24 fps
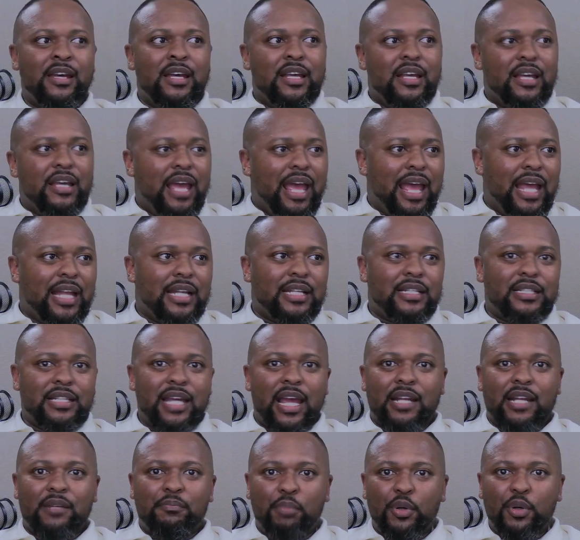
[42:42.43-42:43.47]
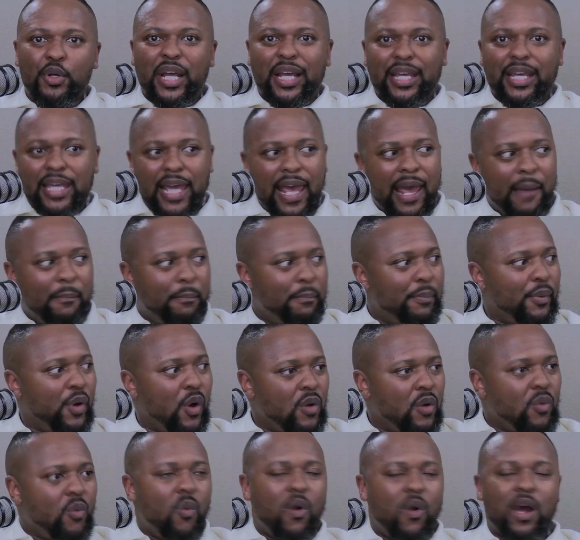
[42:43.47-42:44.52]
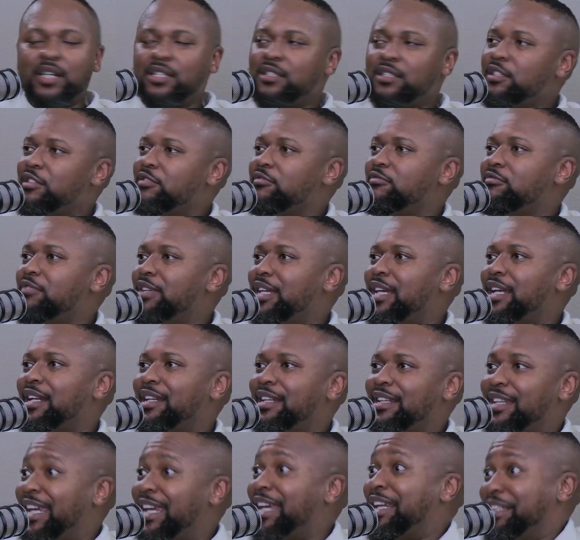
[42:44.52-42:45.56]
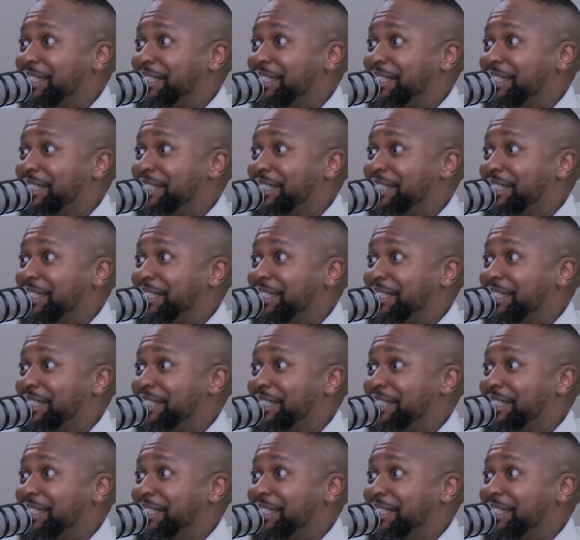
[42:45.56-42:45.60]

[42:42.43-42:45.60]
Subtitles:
and put a cap on what you can get.